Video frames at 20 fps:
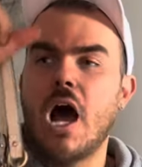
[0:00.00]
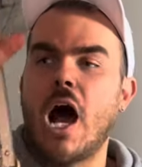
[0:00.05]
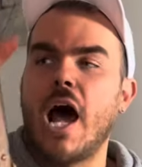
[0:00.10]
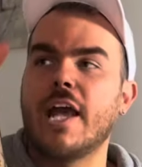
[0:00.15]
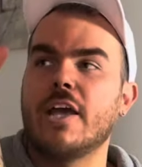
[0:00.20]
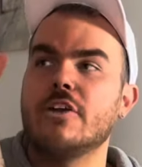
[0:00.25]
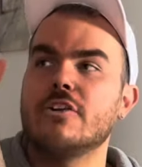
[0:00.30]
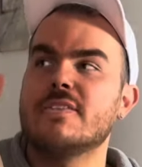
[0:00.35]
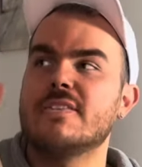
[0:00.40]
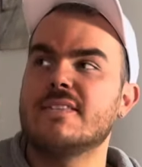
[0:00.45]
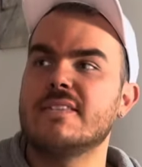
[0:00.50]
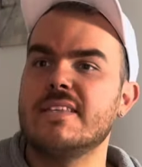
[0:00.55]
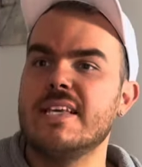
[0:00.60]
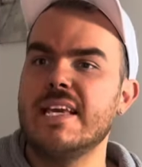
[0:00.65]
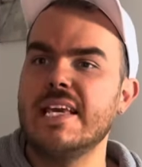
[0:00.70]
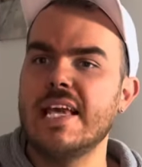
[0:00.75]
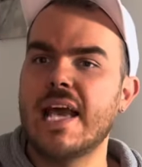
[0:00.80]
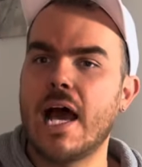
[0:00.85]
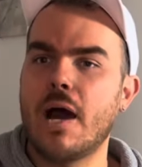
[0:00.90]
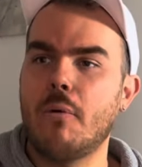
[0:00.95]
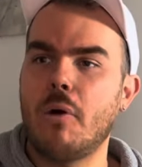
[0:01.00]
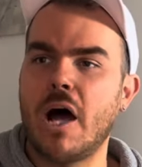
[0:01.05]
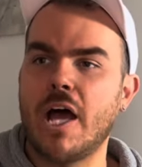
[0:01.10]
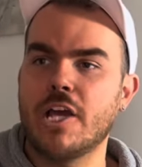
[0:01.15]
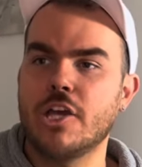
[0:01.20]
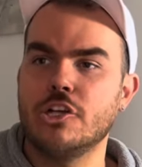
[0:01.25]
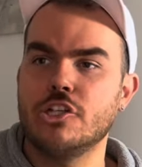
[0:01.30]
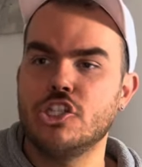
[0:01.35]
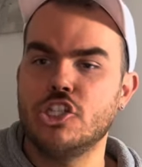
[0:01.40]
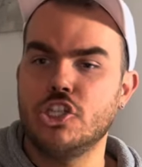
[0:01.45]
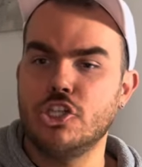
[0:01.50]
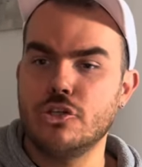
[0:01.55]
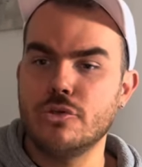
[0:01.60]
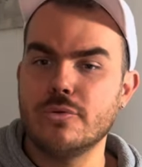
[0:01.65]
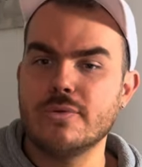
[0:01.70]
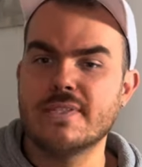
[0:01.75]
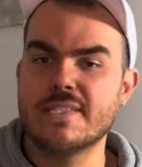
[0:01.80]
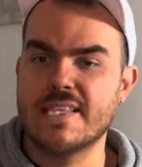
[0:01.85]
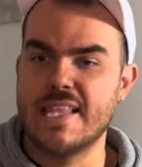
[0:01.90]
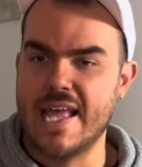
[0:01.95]
I could see how I could
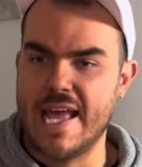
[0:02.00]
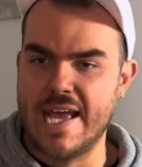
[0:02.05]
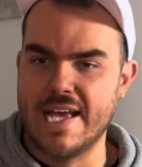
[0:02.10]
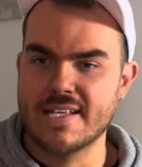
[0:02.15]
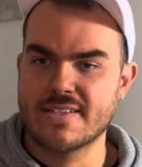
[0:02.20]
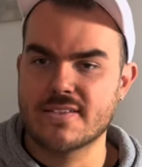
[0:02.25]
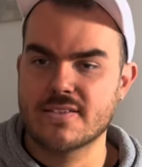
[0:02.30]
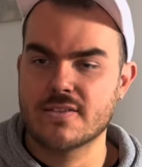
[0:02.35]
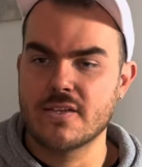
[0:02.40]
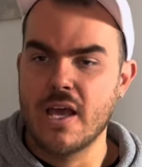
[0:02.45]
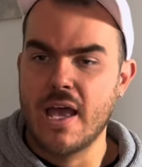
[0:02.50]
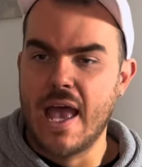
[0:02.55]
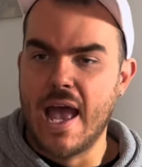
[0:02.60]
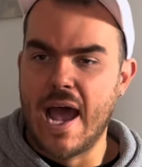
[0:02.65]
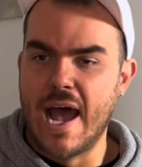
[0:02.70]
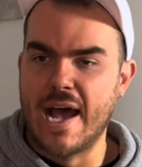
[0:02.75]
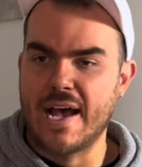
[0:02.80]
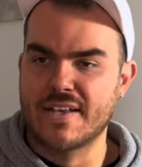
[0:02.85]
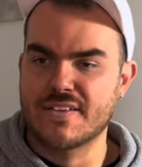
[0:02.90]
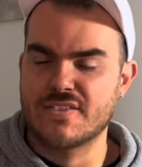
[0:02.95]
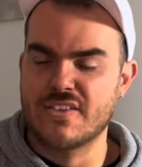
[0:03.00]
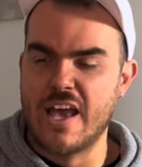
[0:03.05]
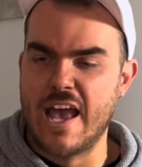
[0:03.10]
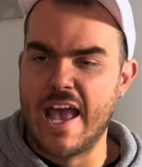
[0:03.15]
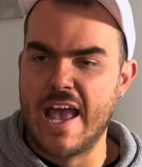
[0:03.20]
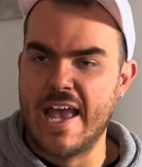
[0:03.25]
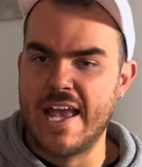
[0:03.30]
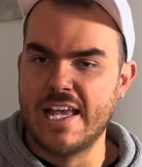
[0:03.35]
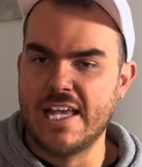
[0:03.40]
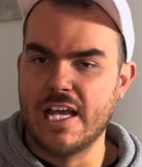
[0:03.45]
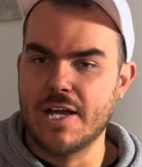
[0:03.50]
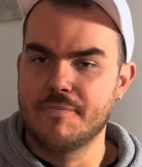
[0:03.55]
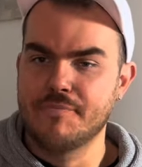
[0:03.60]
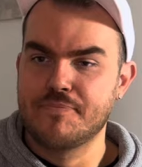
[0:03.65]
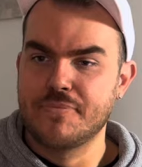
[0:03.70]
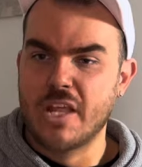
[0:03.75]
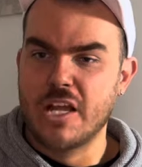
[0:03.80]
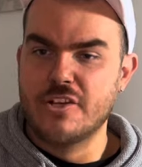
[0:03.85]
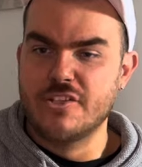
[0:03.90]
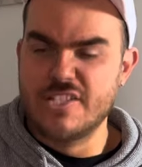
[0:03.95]
use this as a
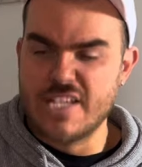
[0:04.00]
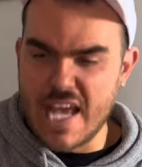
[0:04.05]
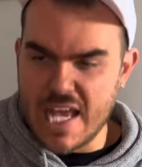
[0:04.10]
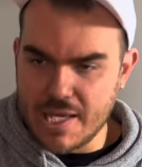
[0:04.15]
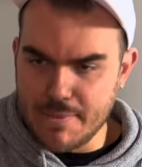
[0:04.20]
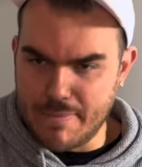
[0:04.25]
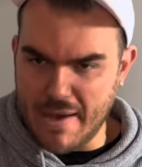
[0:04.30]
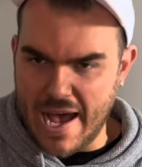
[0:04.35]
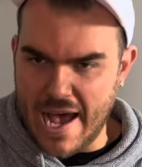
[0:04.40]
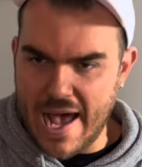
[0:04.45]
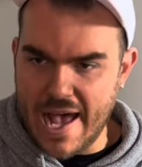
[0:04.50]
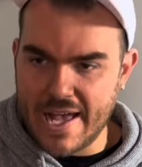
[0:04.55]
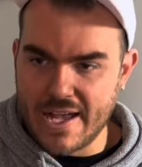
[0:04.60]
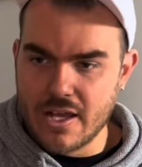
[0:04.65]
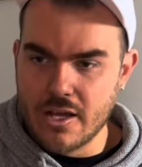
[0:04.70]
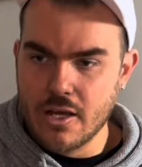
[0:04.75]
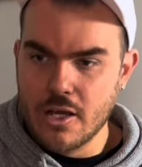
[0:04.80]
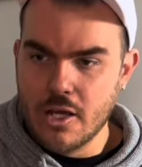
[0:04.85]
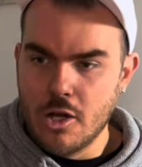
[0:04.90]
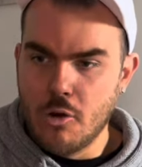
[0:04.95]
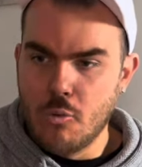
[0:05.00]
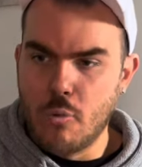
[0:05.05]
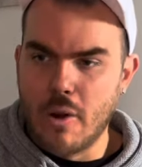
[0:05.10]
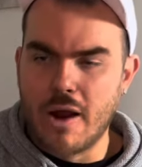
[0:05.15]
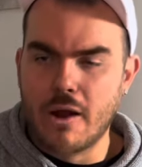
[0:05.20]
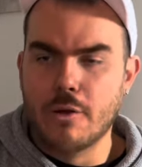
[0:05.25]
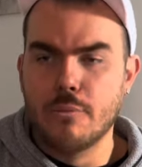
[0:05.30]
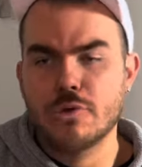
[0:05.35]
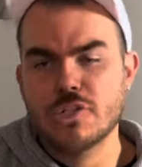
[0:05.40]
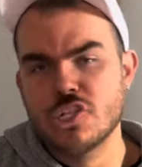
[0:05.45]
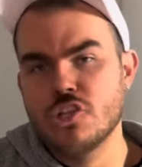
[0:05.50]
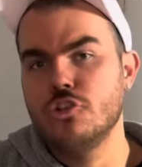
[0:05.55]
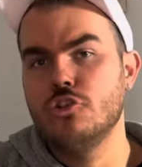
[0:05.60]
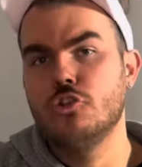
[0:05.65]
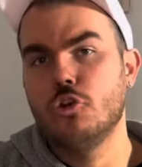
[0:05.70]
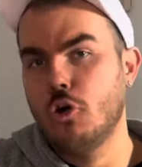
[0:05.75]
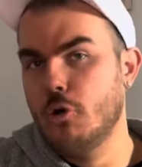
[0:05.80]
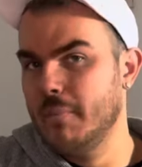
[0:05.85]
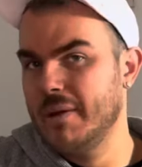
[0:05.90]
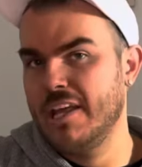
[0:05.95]
day bag where I wouldn't
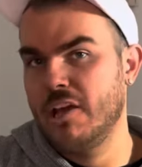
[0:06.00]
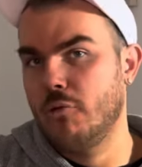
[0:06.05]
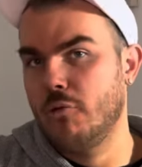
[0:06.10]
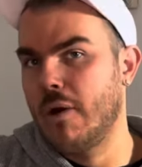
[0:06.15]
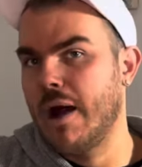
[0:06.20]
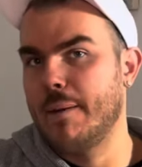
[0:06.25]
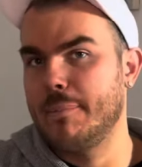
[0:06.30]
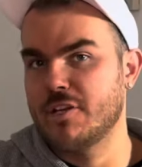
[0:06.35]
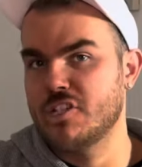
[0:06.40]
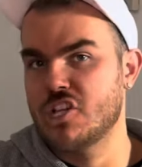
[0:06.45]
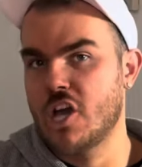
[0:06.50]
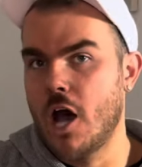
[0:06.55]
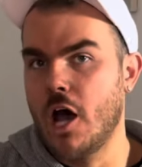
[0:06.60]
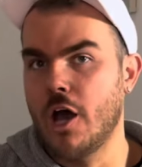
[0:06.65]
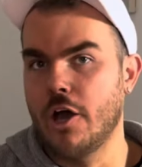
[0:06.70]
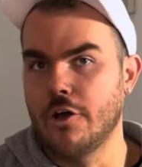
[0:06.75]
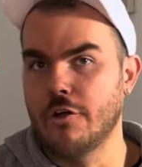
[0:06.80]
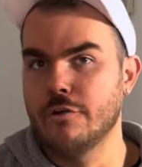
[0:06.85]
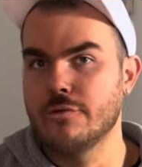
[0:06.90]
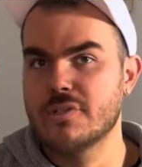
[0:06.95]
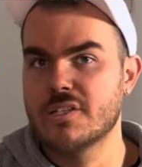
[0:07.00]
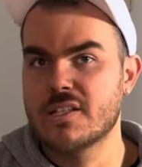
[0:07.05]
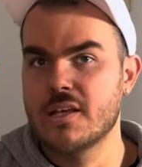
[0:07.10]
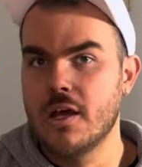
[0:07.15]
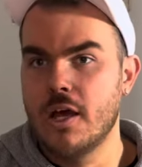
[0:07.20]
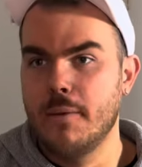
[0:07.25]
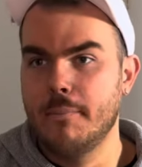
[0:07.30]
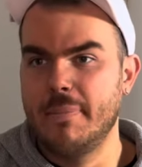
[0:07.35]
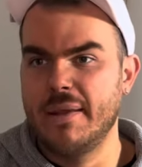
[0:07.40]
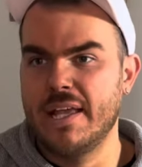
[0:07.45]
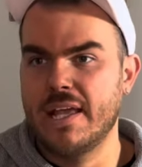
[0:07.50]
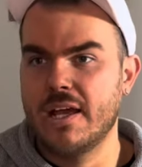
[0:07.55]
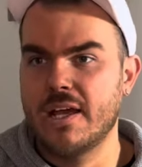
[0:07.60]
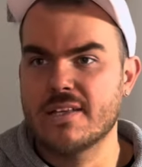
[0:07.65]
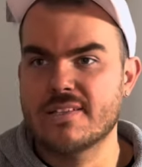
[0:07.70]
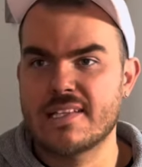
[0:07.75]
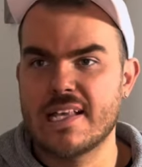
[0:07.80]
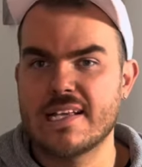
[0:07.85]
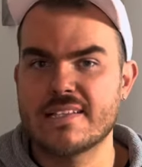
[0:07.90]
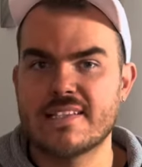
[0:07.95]
normally grab a tote,
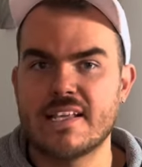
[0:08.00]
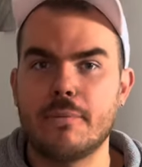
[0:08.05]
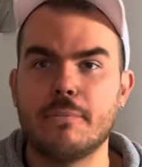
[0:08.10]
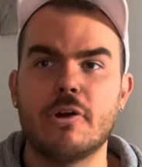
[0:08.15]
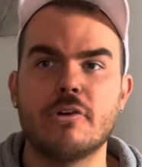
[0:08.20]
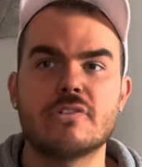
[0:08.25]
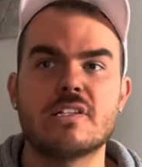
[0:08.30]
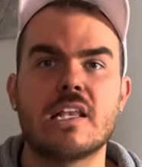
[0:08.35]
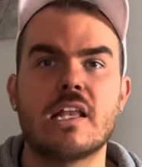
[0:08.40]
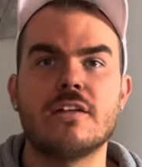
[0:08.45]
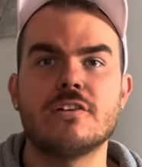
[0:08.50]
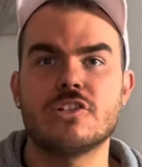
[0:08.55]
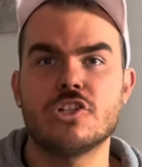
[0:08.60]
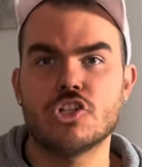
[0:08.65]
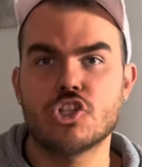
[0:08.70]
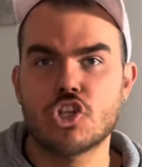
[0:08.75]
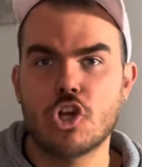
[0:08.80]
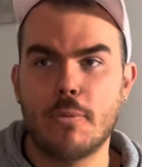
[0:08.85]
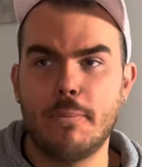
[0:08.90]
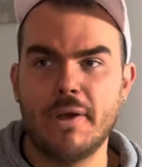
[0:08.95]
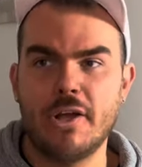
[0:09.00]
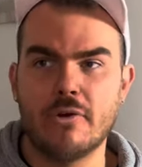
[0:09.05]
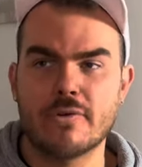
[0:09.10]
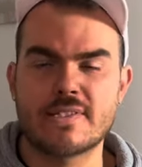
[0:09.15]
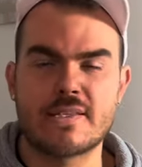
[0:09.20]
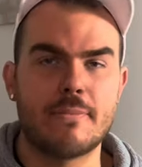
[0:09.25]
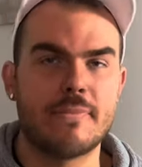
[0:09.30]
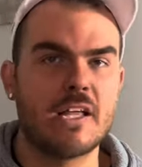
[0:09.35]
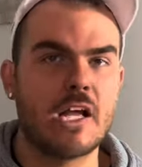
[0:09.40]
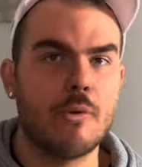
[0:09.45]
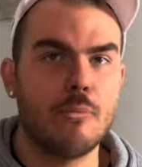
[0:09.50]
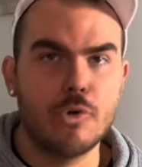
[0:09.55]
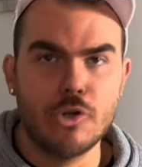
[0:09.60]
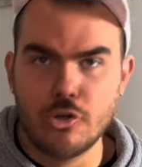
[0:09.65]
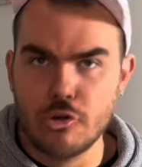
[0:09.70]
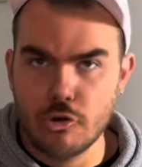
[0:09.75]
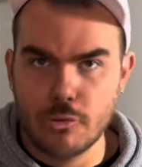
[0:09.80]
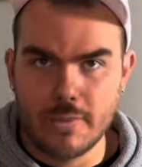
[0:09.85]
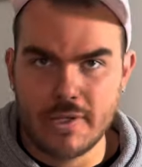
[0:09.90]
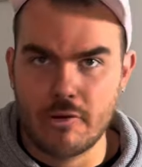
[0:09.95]
because let's say I'm going to London shopping or something, I wouldn't
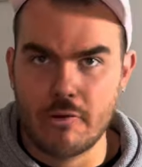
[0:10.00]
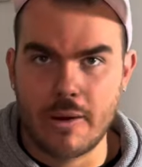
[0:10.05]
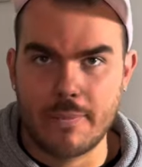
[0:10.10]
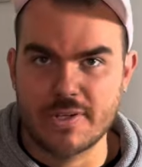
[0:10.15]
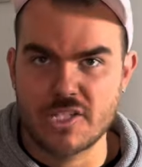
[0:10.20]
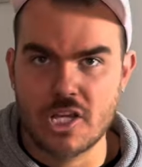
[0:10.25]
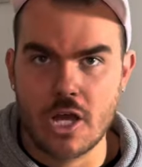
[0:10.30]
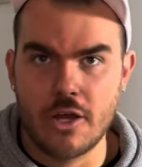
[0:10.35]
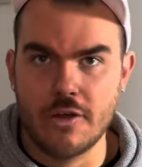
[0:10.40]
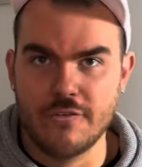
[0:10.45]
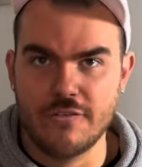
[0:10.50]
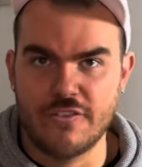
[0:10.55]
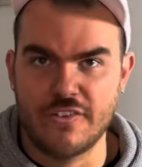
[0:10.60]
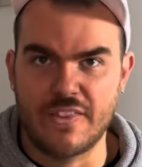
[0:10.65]
normally grab a tote for